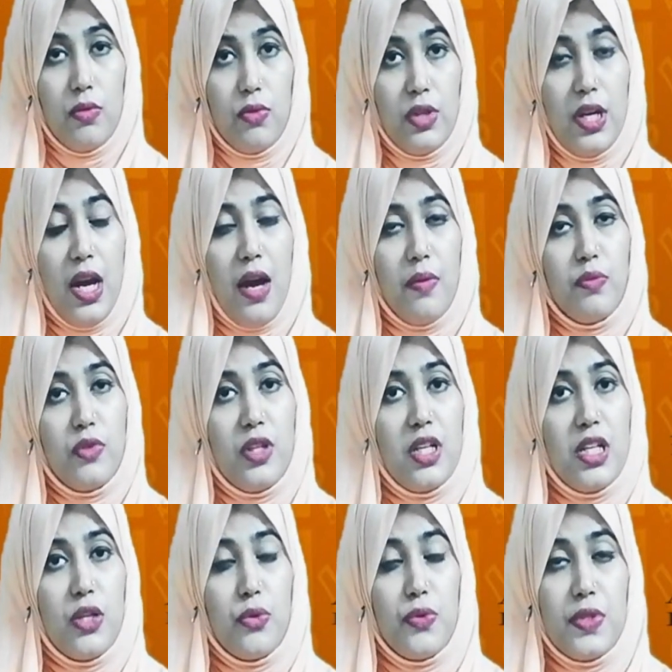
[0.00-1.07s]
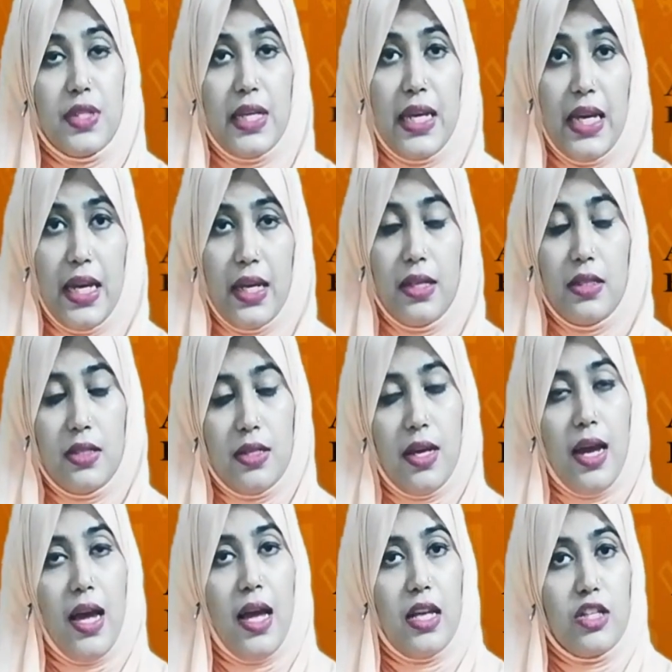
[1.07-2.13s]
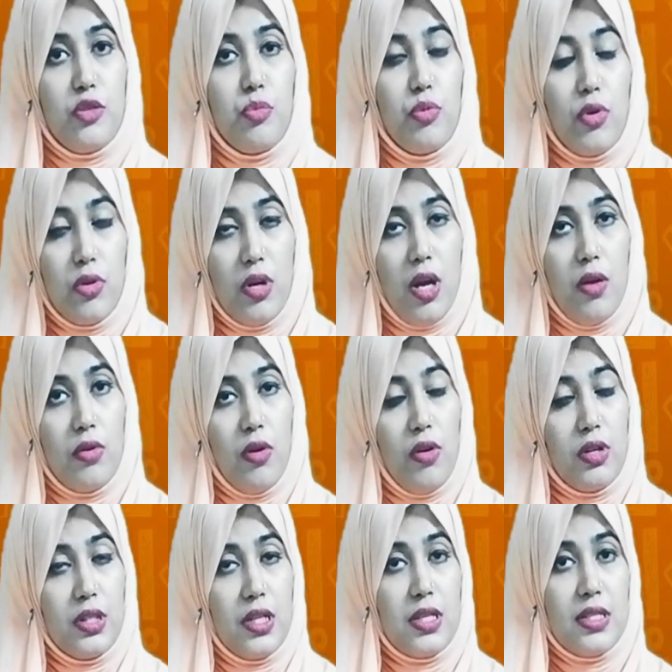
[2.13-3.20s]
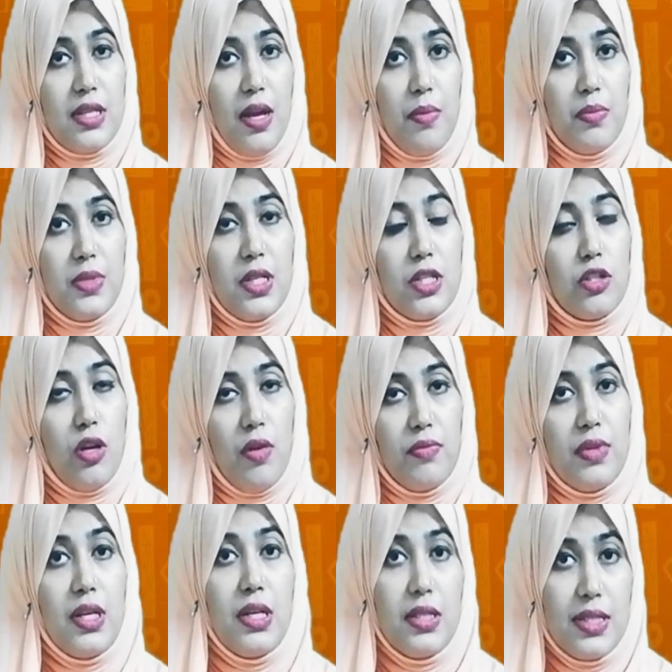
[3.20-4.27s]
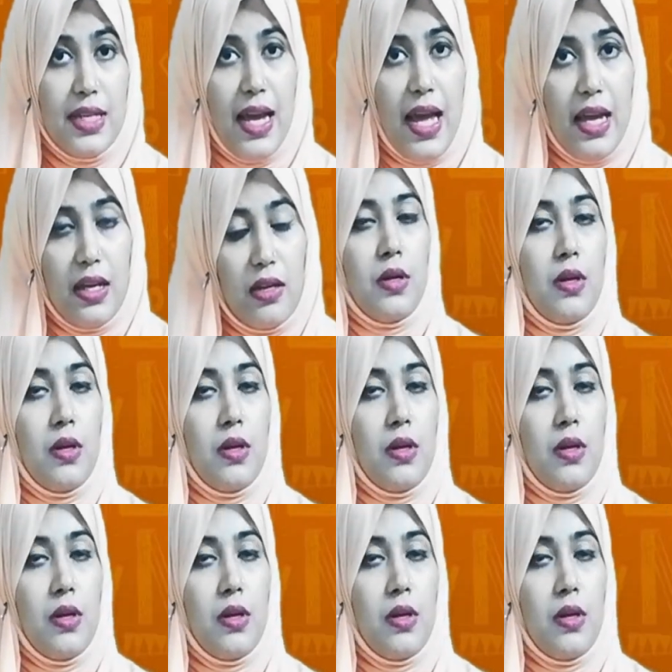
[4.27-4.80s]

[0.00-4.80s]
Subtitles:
we have to use it as pronoun or the subject of the tag.